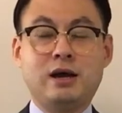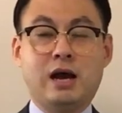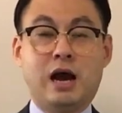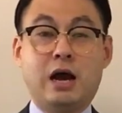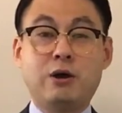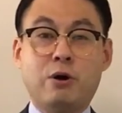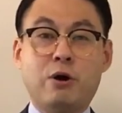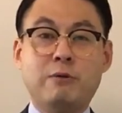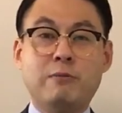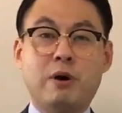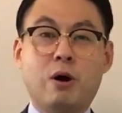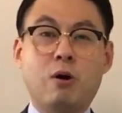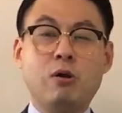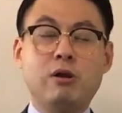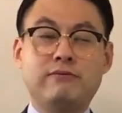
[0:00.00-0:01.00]
I hope
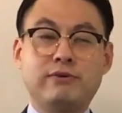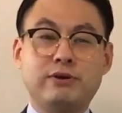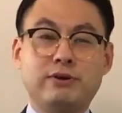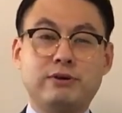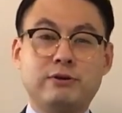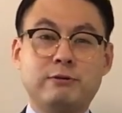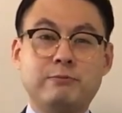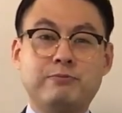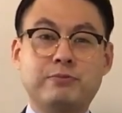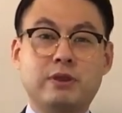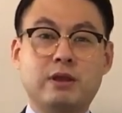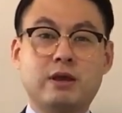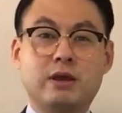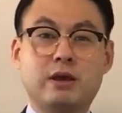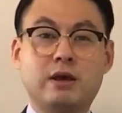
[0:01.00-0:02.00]
all of you
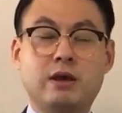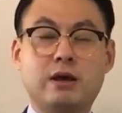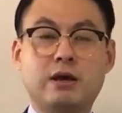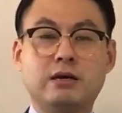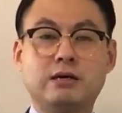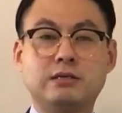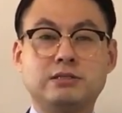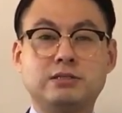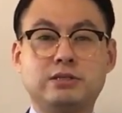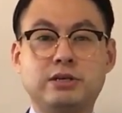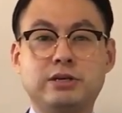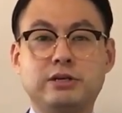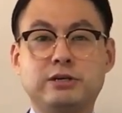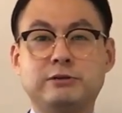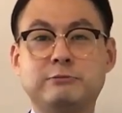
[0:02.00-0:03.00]

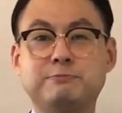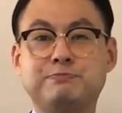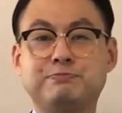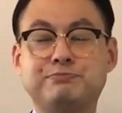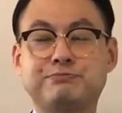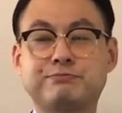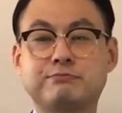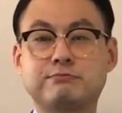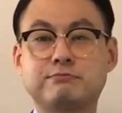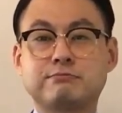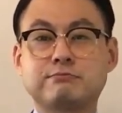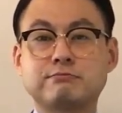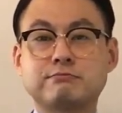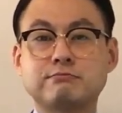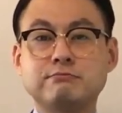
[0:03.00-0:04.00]
still
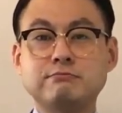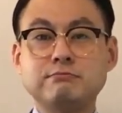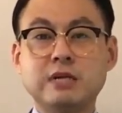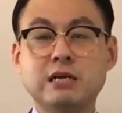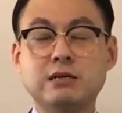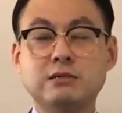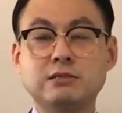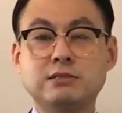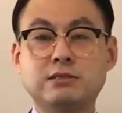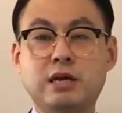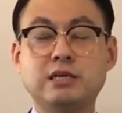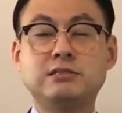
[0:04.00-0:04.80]
stay